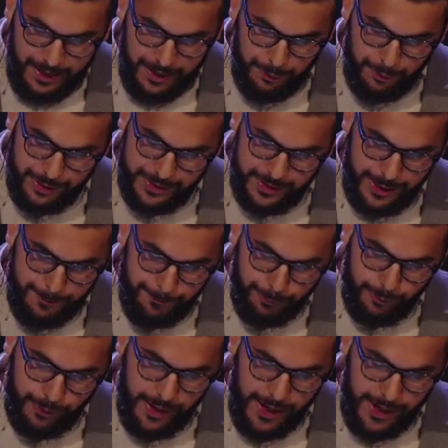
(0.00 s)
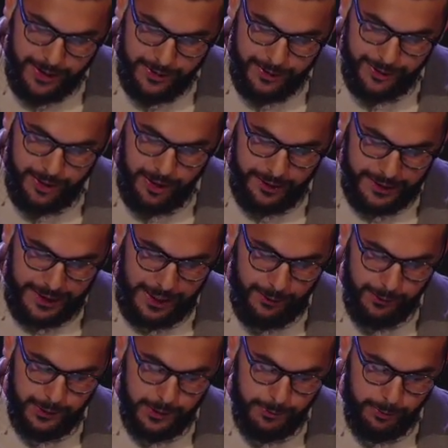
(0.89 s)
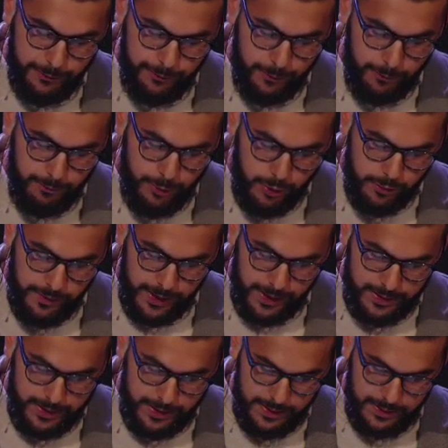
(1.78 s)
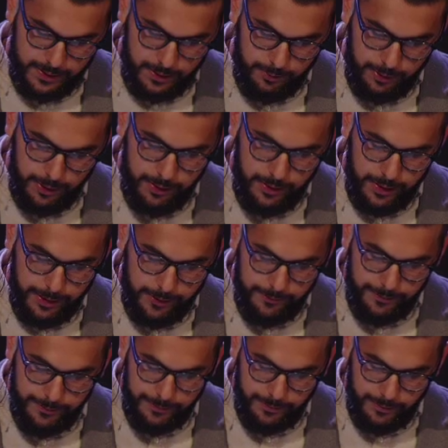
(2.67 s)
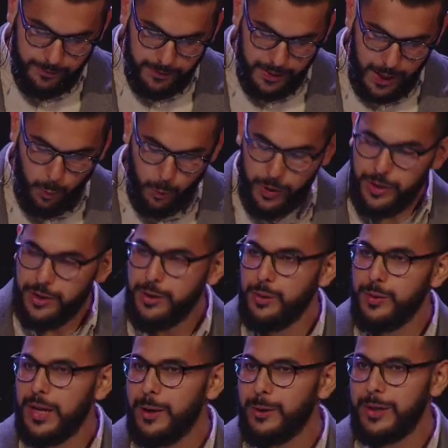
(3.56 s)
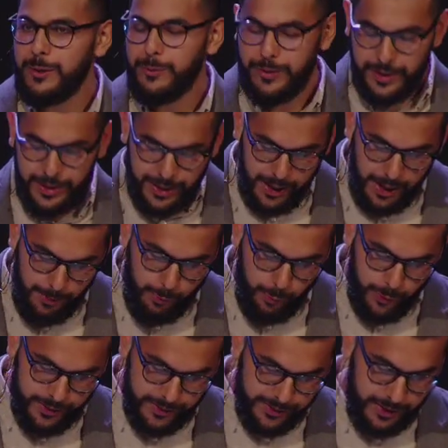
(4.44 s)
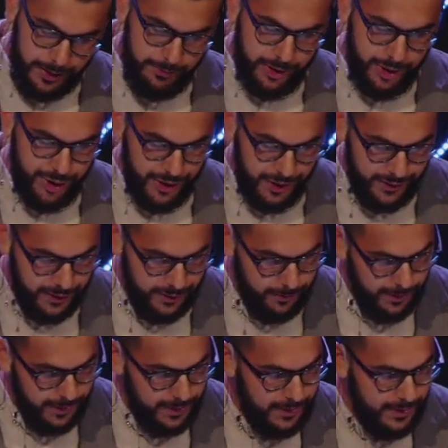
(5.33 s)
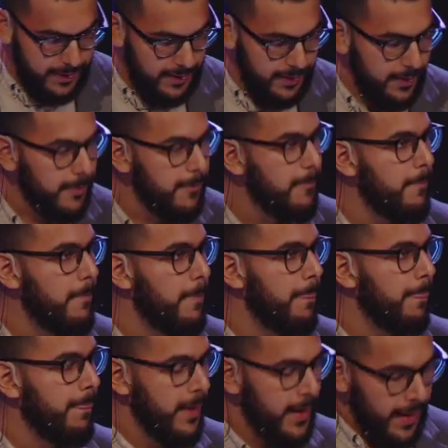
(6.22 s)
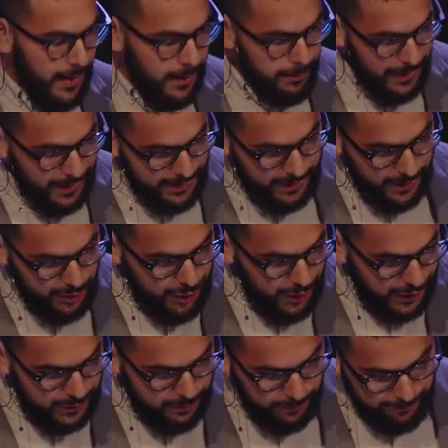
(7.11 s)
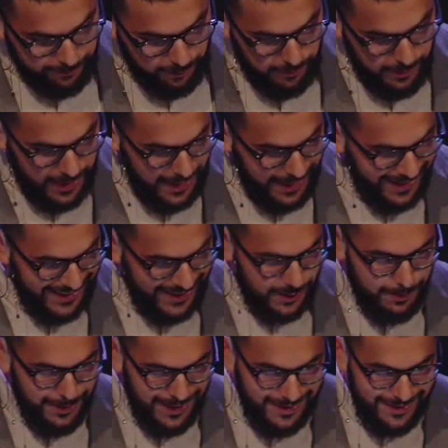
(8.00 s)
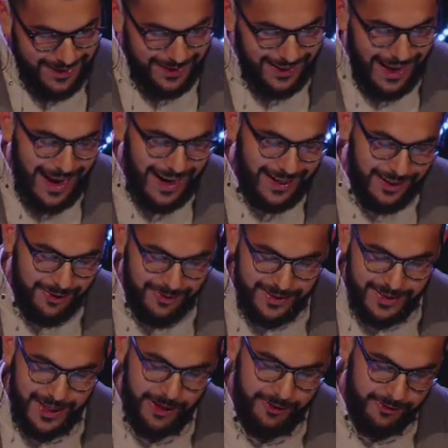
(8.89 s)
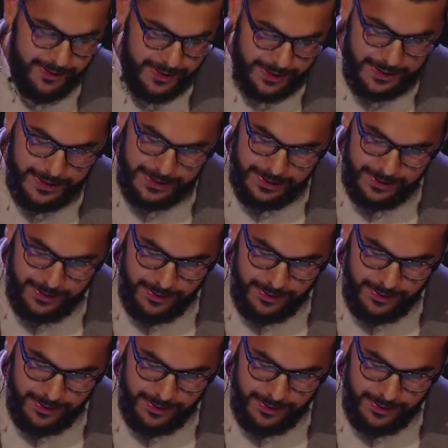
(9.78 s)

And Norris and I prayed and sought counsel before moving into this community, and we knew that it would come with some adjustment. The biggest adjustment for me has been the lack of safety.